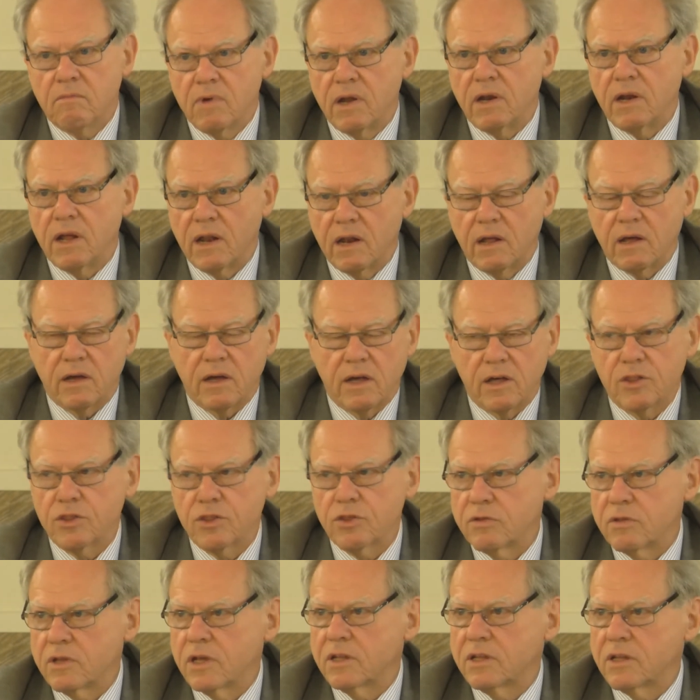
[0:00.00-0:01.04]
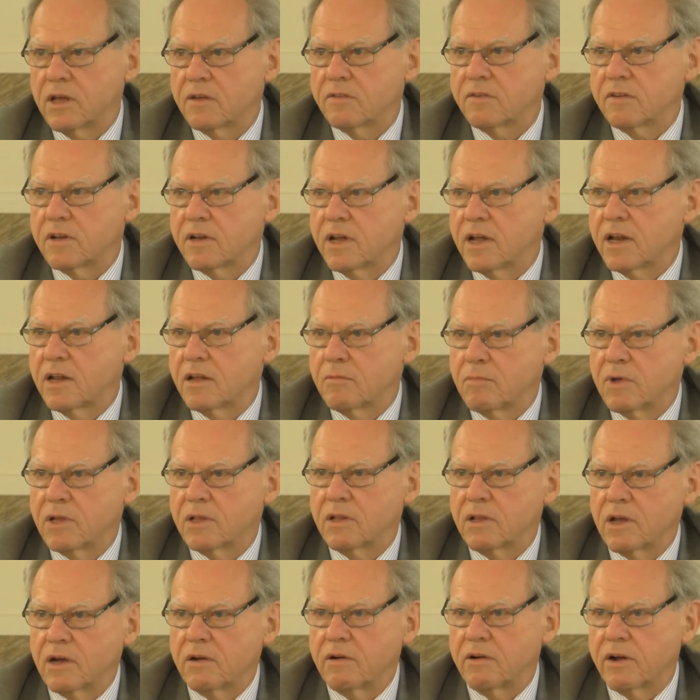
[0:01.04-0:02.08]
an allegation that has an
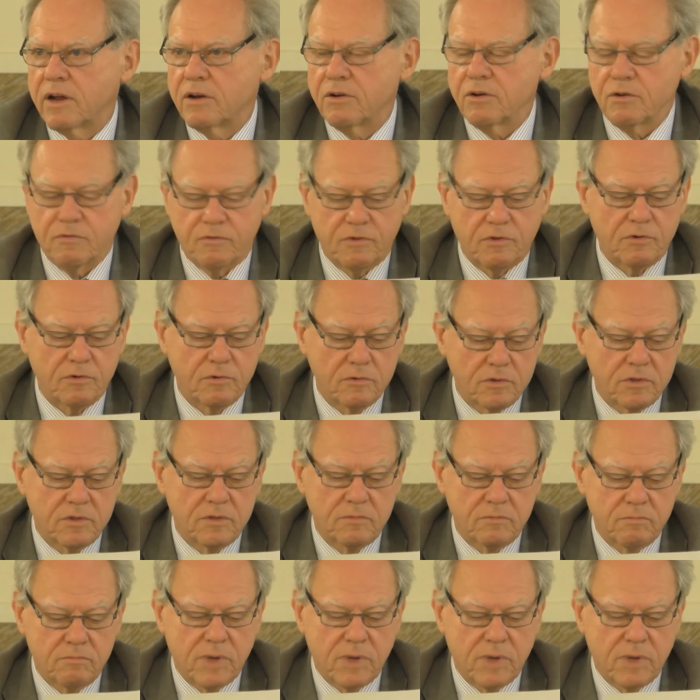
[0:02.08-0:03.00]
element, a grain of truth,